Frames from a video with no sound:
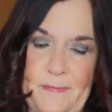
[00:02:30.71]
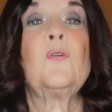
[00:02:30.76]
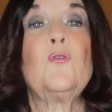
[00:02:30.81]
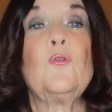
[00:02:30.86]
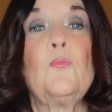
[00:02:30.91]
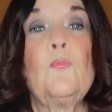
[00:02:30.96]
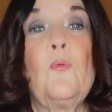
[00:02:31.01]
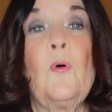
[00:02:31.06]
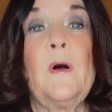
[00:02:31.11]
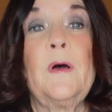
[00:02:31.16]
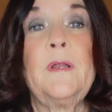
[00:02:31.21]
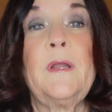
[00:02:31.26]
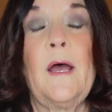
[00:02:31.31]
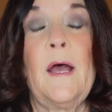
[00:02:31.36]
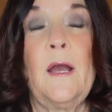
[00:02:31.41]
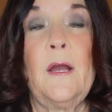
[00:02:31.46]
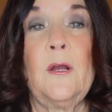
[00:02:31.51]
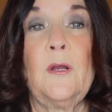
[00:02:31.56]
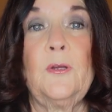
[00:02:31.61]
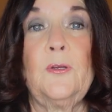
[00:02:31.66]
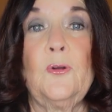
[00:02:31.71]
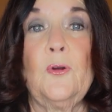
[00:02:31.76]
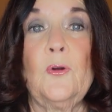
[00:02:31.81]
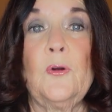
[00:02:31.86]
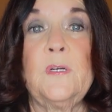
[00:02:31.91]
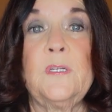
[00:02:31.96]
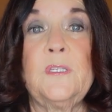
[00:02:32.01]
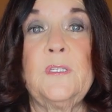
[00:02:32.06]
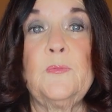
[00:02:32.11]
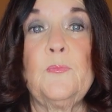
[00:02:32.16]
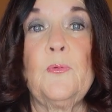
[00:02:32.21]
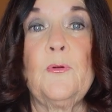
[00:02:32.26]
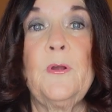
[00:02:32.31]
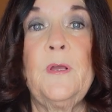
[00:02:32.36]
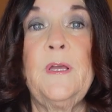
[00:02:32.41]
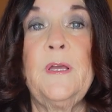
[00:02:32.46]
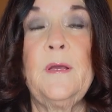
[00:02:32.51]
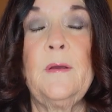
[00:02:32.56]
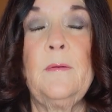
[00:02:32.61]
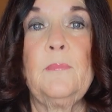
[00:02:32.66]
Group 1 are your
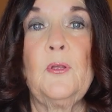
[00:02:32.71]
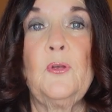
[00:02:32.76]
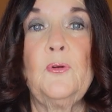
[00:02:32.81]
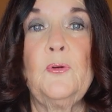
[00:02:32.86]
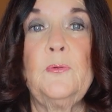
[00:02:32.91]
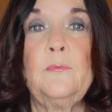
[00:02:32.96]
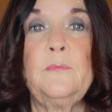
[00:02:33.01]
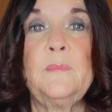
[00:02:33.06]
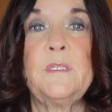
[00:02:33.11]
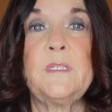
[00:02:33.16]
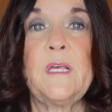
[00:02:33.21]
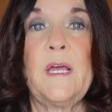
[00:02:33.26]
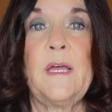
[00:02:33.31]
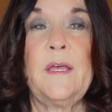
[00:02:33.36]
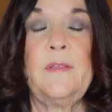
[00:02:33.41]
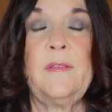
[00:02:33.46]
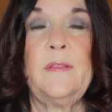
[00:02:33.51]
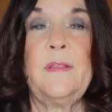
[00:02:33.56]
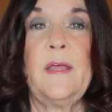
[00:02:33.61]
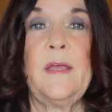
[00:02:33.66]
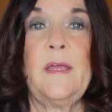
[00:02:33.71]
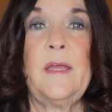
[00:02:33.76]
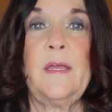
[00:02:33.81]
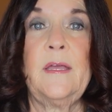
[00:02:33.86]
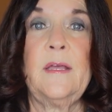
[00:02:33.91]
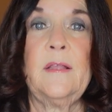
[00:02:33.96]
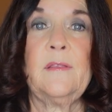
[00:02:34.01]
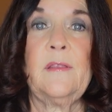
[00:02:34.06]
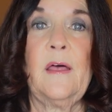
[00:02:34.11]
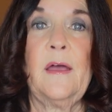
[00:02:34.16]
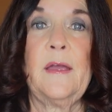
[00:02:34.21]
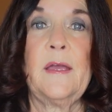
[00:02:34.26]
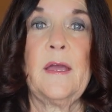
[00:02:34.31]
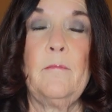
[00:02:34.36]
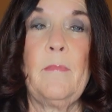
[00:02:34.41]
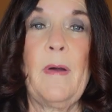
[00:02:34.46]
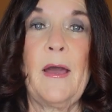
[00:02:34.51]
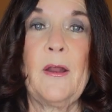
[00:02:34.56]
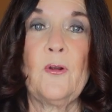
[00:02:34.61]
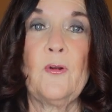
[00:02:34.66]
spring blooms, and they
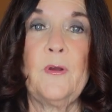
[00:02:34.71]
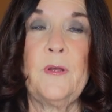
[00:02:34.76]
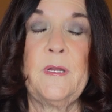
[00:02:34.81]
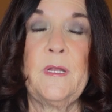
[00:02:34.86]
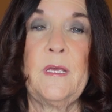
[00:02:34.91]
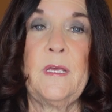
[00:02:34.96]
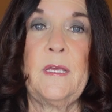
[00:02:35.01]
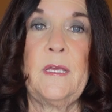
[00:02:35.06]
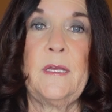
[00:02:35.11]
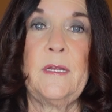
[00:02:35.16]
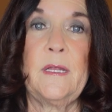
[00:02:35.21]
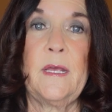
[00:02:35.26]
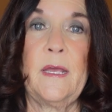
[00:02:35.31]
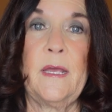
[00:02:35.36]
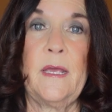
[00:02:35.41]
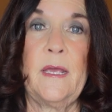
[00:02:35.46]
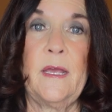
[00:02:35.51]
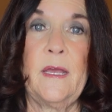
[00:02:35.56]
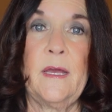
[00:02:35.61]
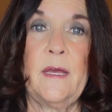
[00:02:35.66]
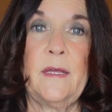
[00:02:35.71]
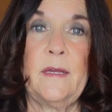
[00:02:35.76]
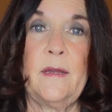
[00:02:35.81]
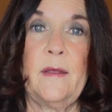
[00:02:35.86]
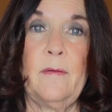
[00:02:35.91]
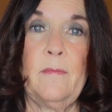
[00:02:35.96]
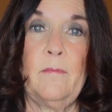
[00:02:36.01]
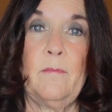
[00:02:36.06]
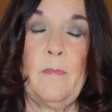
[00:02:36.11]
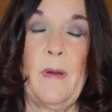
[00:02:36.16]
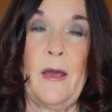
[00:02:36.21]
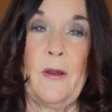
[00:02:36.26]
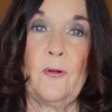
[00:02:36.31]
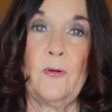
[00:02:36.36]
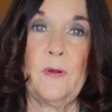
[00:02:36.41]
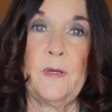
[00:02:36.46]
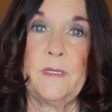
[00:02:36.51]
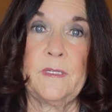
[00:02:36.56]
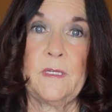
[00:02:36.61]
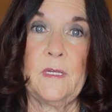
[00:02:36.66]
like moderate heat and
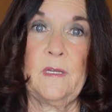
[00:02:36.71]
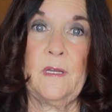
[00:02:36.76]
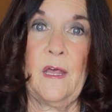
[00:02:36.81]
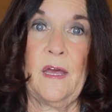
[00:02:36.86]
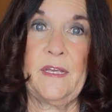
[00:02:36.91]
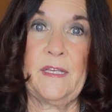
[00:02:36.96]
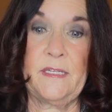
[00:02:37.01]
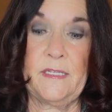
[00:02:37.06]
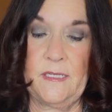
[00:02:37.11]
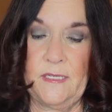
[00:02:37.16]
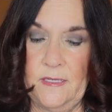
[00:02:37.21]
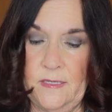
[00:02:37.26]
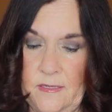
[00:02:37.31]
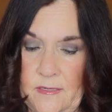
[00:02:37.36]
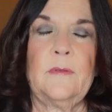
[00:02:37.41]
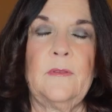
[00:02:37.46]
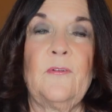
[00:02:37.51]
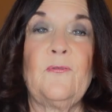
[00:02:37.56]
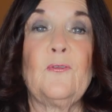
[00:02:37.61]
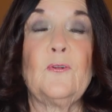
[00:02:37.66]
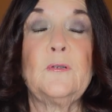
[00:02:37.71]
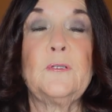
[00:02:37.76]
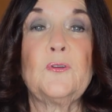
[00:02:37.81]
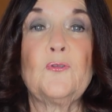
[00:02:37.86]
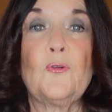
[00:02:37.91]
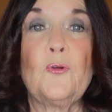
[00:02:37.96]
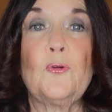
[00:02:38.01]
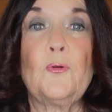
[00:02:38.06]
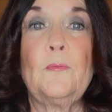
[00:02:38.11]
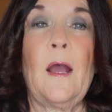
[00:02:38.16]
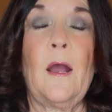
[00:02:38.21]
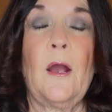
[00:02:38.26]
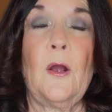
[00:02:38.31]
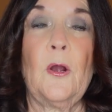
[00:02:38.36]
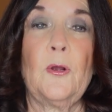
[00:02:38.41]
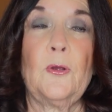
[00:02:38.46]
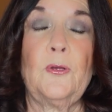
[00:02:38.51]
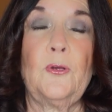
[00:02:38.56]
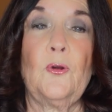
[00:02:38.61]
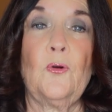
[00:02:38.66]
moderate light. The first group
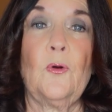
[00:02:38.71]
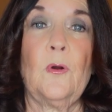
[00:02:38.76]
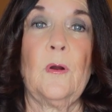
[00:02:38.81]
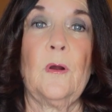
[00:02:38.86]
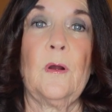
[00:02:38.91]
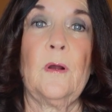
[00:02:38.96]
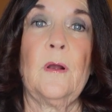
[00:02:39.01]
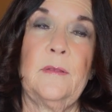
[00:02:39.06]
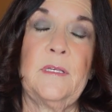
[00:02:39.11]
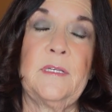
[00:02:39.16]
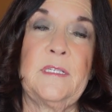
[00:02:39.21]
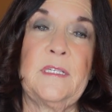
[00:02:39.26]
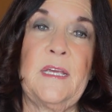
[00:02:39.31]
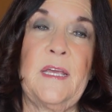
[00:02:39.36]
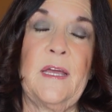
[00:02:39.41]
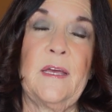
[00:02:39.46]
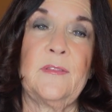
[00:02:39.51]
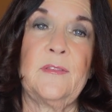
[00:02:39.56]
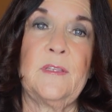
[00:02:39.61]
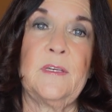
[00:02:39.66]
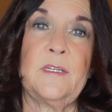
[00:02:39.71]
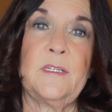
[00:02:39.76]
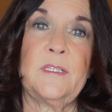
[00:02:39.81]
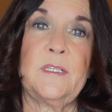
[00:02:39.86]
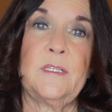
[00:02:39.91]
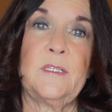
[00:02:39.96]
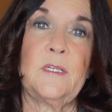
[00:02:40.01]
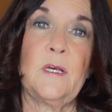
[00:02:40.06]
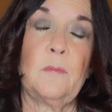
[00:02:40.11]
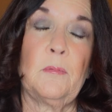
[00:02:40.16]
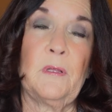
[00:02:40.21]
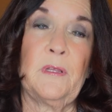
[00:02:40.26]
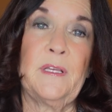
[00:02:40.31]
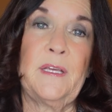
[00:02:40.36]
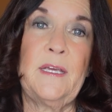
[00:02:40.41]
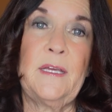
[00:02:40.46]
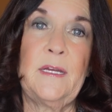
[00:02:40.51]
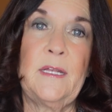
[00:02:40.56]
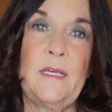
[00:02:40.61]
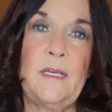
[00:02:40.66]
are your Lisianthus
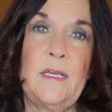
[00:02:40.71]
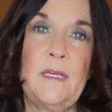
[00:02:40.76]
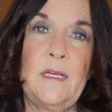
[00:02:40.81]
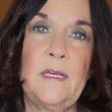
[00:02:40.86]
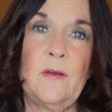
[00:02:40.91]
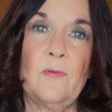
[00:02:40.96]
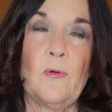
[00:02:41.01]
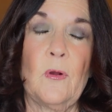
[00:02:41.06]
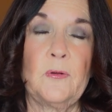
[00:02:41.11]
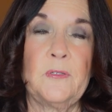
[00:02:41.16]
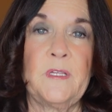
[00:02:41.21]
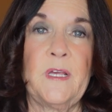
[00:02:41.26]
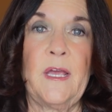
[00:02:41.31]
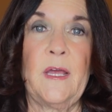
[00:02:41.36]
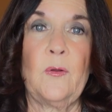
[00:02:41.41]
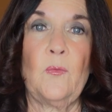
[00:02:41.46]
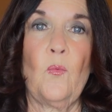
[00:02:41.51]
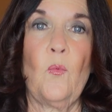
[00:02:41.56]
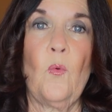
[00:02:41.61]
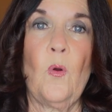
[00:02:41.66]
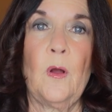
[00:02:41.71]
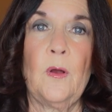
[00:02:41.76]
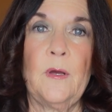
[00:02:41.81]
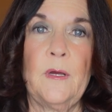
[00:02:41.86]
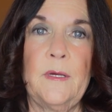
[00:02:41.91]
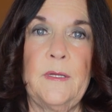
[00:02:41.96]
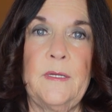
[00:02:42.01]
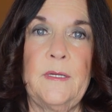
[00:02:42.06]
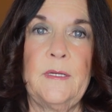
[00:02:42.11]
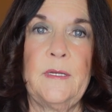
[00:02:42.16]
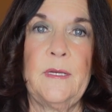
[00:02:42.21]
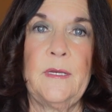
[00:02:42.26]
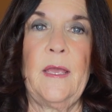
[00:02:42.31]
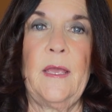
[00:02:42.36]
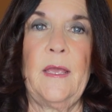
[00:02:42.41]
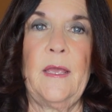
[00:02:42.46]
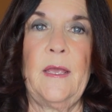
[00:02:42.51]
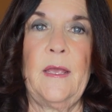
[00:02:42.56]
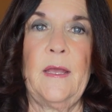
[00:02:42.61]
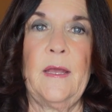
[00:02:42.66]
Doubellini, Roseanne 1,
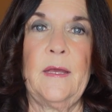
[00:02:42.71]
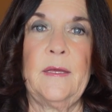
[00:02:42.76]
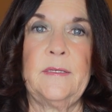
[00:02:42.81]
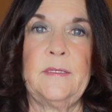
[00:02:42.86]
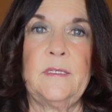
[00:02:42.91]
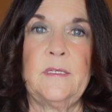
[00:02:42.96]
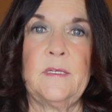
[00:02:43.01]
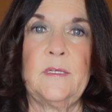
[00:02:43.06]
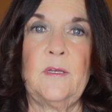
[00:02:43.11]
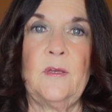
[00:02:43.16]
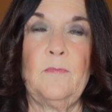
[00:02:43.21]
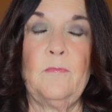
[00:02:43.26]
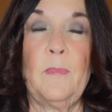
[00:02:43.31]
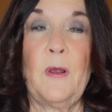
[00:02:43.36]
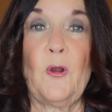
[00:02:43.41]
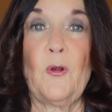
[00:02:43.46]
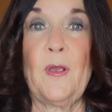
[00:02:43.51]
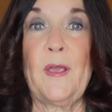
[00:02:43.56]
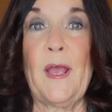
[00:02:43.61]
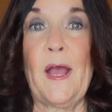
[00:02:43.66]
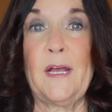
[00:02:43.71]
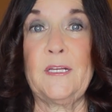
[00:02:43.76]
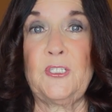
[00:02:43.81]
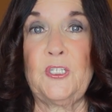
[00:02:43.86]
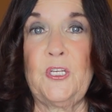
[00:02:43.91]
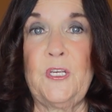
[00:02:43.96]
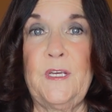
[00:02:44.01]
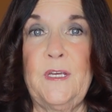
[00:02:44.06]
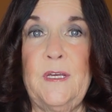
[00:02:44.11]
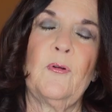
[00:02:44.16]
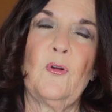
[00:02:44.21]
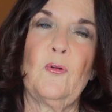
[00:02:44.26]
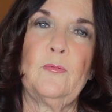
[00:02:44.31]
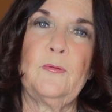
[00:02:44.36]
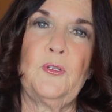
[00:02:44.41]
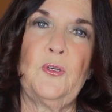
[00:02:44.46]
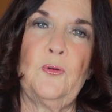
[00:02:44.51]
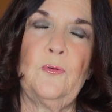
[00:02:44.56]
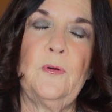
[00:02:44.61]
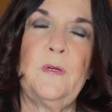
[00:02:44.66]
and Mariachi.
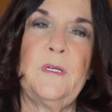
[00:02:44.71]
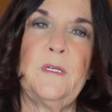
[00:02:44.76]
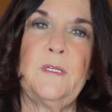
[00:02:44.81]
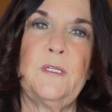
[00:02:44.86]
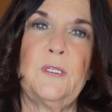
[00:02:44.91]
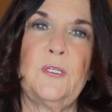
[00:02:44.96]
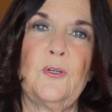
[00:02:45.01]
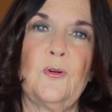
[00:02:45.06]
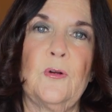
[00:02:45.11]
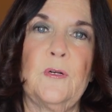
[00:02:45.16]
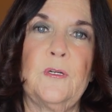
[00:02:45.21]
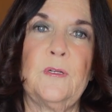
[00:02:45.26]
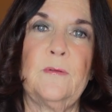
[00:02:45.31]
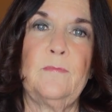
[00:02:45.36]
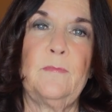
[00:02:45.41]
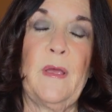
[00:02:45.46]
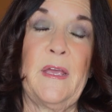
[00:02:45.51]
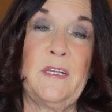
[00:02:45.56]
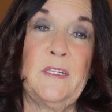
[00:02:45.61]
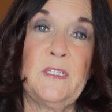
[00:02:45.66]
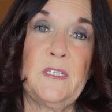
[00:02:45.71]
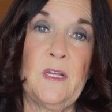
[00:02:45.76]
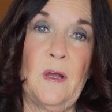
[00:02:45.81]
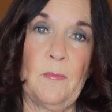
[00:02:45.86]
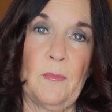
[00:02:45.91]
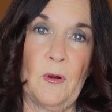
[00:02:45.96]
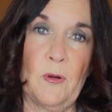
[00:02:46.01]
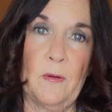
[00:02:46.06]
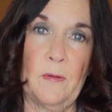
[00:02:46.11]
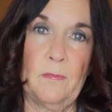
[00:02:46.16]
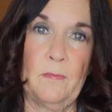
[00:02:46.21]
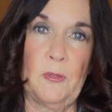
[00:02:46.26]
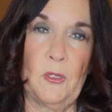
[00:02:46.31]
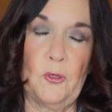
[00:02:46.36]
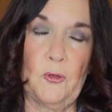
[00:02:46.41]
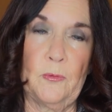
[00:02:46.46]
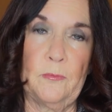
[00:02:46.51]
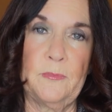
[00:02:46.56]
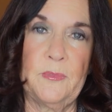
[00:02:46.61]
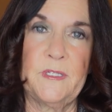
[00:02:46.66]
Group 2 is your main summer
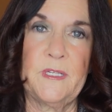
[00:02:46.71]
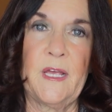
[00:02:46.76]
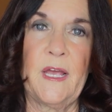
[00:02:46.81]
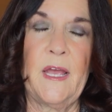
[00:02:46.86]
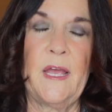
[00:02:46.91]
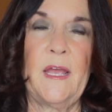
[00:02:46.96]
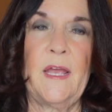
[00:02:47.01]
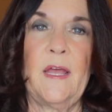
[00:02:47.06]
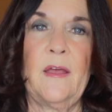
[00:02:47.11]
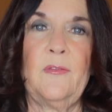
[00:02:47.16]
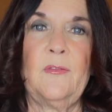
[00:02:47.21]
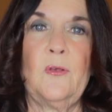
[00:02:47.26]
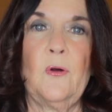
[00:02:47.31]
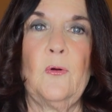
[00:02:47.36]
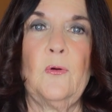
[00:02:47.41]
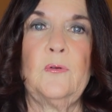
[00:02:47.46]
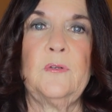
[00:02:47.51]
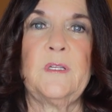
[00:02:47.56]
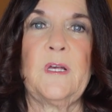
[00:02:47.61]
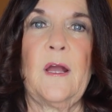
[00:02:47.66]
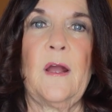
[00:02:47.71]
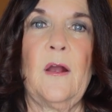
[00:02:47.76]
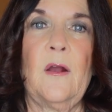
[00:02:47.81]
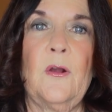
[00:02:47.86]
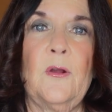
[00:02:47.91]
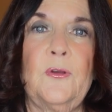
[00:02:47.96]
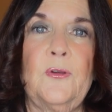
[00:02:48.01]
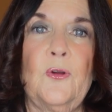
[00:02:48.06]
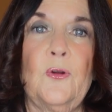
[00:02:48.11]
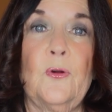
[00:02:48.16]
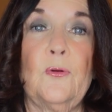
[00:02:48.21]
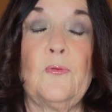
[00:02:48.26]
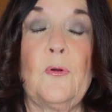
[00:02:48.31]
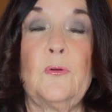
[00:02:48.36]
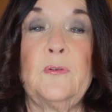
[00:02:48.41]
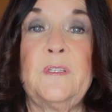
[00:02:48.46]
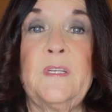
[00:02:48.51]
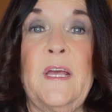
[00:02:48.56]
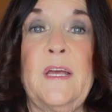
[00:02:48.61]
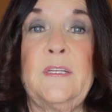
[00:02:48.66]
blooms, and those are your
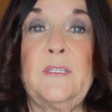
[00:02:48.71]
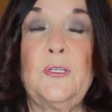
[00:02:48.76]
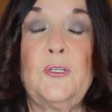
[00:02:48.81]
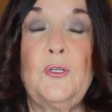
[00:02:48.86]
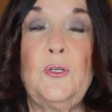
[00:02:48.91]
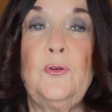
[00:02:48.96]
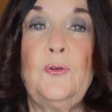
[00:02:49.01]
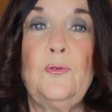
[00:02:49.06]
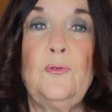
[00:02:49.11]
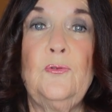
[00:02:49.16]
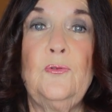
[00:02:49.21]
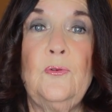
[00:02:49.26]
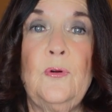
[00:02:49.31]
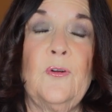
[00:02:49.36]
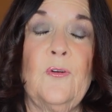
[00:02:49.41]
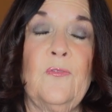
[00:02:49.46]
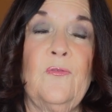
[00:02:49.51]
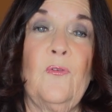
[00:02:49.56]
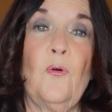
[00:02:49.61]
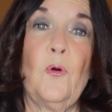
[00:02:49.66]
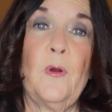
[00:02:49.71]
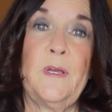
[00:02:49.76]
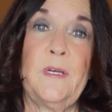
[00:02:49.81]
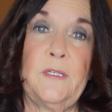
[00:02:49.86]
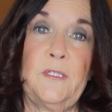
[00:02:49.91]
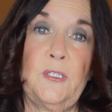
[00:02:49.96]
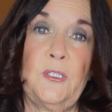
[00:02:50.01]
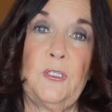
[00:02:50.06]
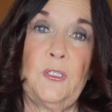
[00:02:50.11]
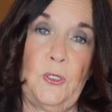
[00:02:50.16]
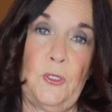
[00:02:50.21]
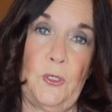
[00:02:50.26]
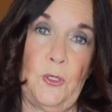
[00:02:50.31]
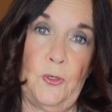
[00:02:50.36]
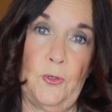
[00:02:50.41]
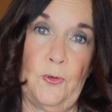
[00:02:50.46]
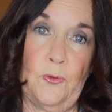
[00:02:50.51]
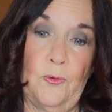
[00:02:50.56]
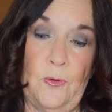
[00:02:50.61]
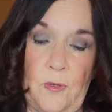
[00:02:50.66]
Roseanne 2, your Voyage
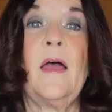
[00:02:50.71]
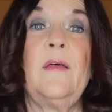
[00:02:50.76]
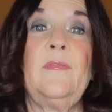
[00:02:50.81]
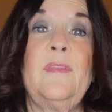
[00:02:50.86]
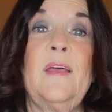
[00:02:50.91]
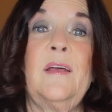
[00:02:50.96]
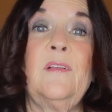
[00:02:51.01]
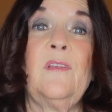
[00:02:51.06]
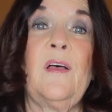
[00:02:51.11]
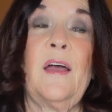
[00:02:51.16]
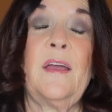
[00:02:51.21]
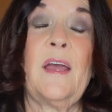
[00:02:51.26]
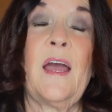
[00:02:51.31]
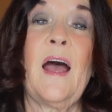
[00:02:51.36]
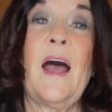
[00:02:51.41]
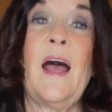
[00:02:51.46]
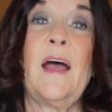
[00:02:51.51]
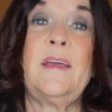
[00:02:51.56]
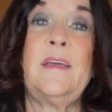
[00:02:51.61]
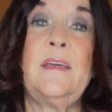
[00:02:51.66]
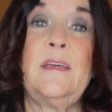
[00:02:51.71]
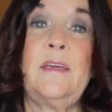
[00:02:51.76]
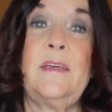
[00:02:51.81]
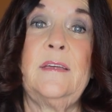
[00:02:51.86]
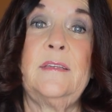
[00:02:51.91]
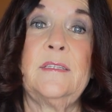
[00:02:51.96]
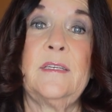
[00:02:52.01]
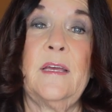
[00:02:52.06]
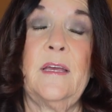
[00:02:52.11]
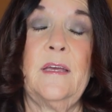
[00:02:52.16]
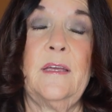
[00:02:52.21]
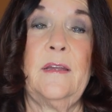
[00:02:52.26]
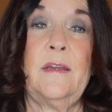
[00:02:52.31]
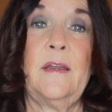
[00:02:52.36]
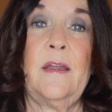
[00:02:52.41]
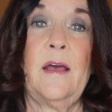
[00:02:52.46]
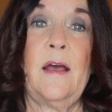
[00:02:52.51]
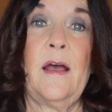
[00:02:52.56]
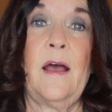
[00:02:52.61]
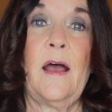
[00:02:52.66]
2, and they like high heat
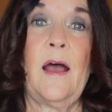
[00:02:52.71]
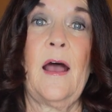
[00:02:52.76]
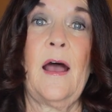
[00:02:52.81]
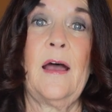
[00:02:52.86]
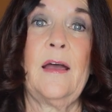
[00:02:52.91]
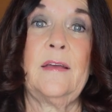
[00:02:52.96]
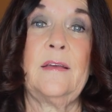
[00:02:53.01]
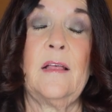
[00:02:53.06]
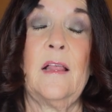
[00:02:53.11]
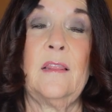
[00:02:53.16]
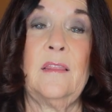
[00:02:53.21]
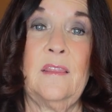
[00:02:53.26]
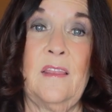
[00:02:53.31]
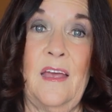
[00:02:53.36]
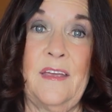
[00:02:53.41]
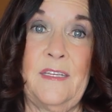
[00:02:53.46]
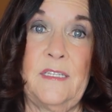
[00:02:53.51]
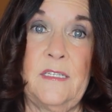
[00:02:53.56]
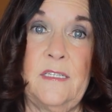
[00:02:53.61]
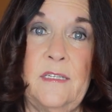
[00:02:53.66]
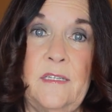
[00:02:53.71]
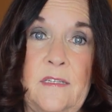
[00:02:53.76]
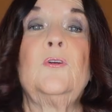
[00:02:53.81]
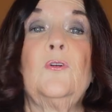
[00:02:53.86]
and high light.